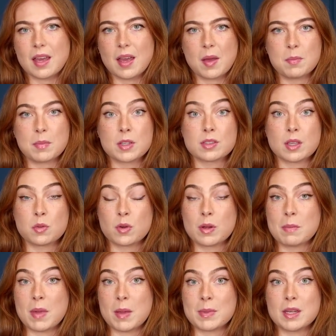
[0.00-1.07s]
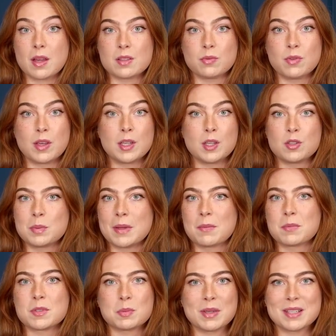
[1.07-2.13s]
because I thought it might be nice for you to be able
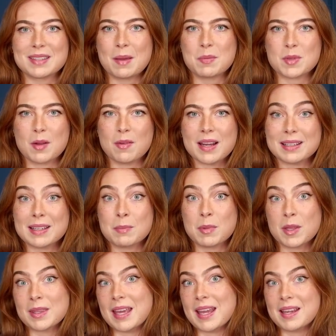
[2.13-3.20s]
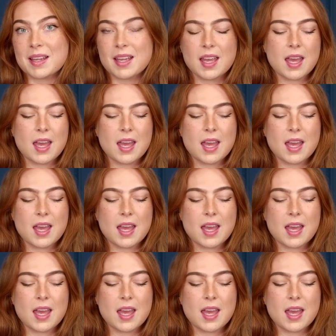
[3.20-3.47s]
to speak to them directly, but they